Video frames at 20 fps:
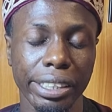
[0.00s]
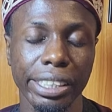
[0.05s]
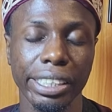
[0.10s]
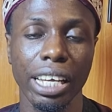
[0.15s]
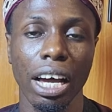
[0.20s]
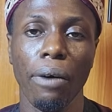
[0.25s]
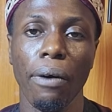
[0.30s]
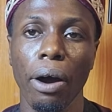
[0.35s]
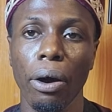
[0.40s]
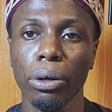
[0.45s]
this
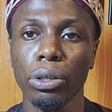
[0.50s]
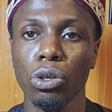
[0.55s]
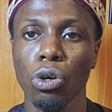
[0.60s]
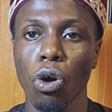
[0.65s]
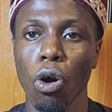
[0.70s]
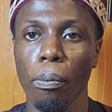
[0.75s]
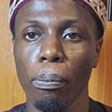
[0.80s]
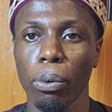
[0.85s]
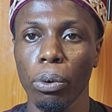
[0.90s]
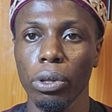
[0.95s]
is how we're going to
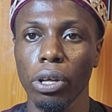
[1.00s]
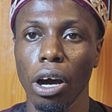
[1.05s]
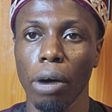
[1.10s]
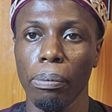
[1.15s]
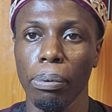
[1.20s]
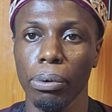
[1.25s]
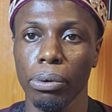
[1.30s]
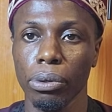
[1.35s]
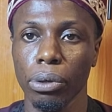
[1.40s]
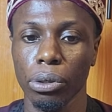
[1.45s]
upload
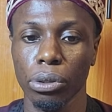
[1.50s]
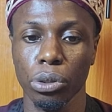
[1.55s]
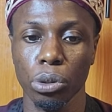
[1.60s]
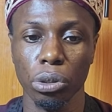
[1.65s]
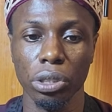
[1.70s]
our product.